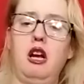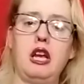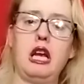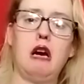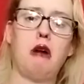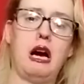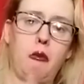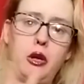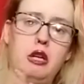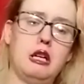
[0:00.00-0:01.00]
You know, I
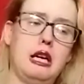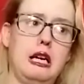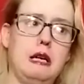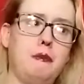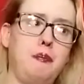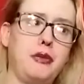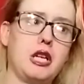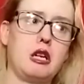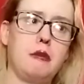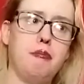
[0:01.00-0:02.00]
will um,
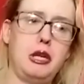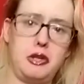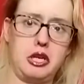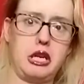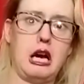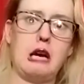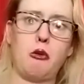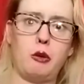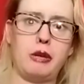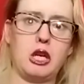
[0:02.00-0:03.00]
mention that I
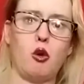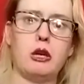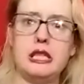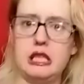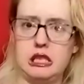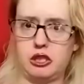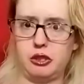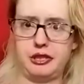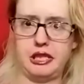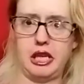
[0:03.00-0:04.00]
will be going in to
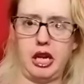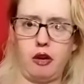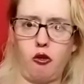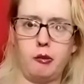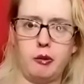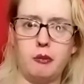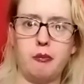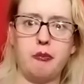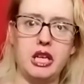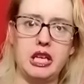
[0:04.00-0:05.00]
see Crimson
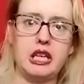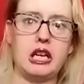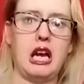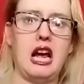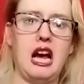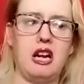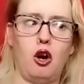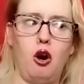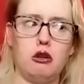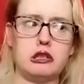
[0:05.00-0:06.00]
Peak and
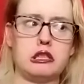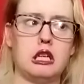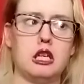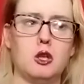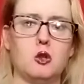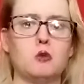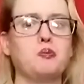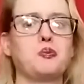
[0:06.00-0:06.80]
also